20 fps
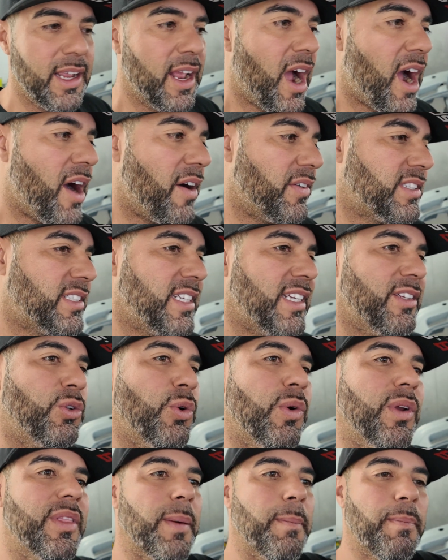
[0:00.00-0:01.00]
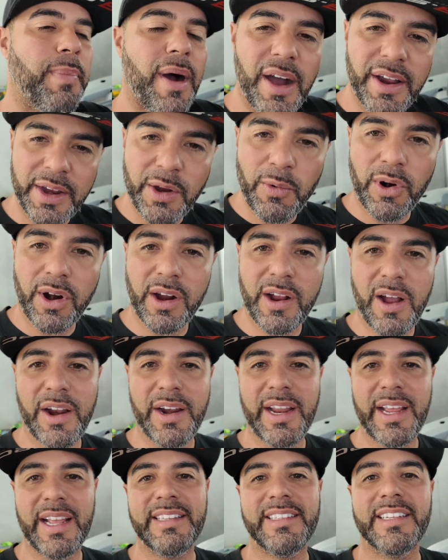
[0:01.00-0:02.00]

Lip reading: obviously doing the body work on it